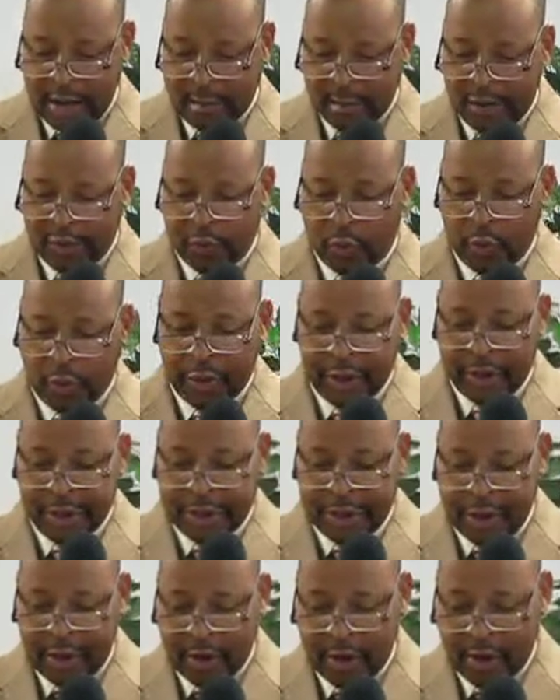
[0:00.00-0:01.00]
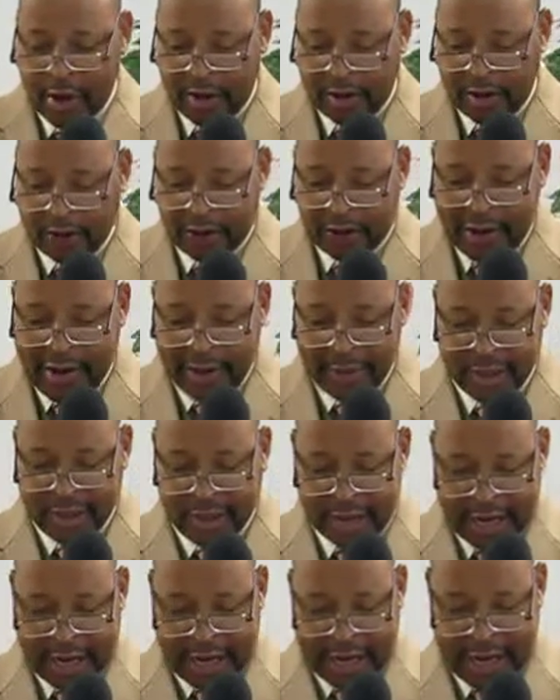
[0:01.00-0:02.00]
before the year of the
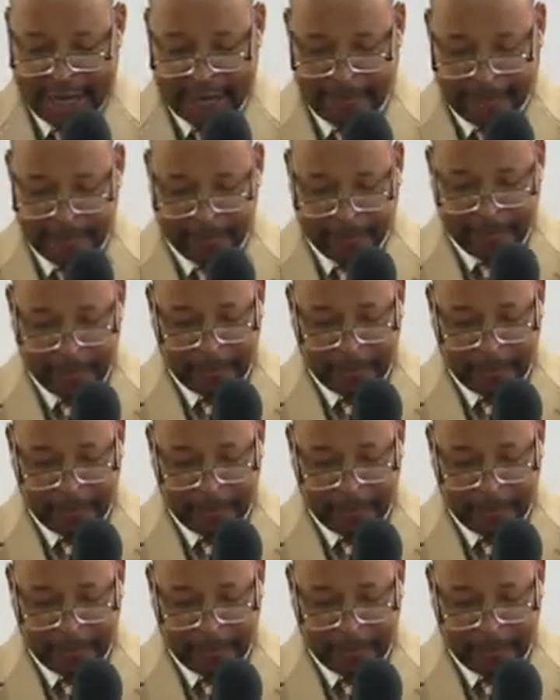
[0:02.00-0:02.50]
famine came.